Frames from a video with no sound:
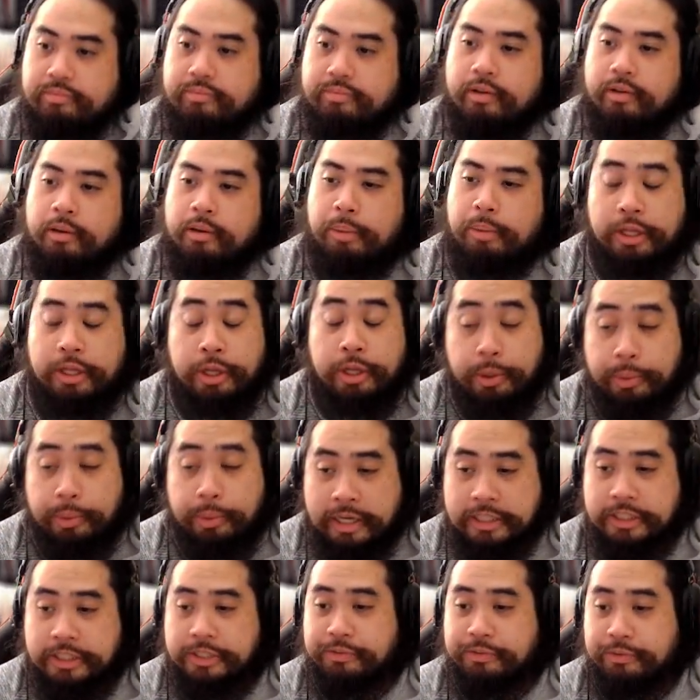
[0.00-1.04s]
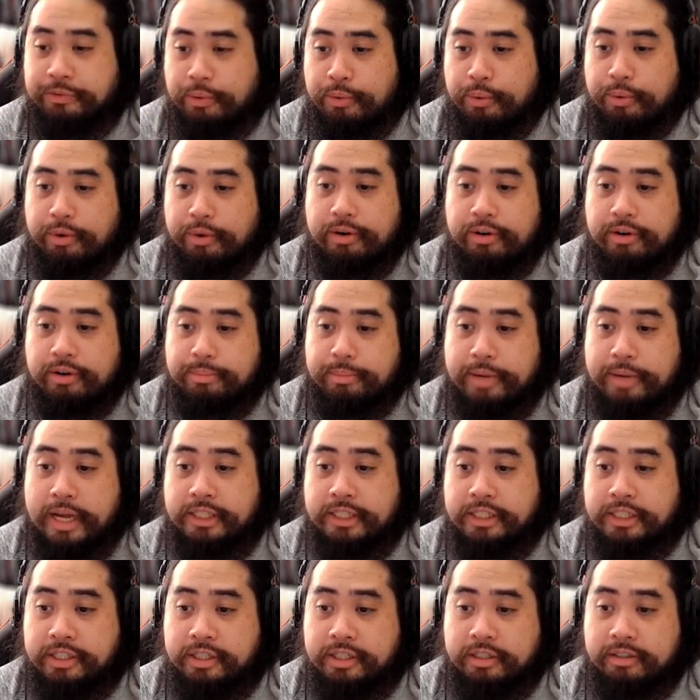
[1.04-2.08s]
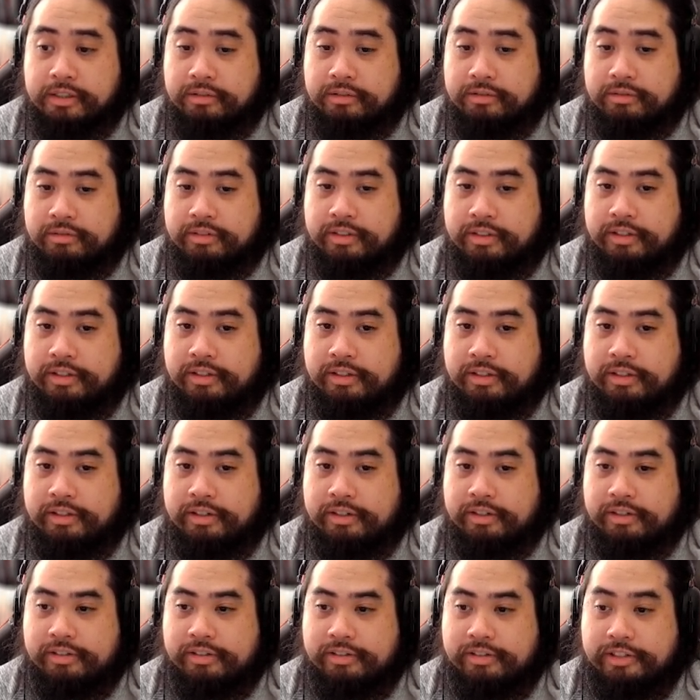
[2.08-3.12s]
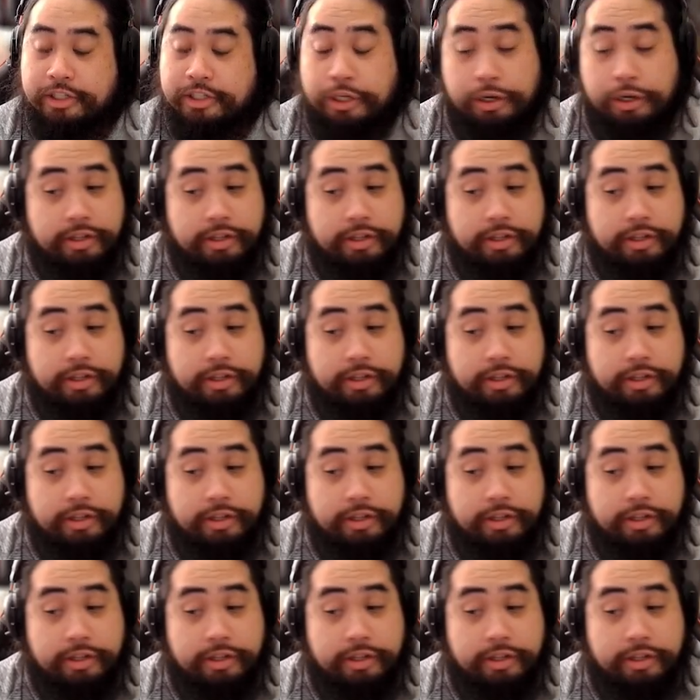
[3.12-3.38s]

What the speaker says: But congrats for passing the other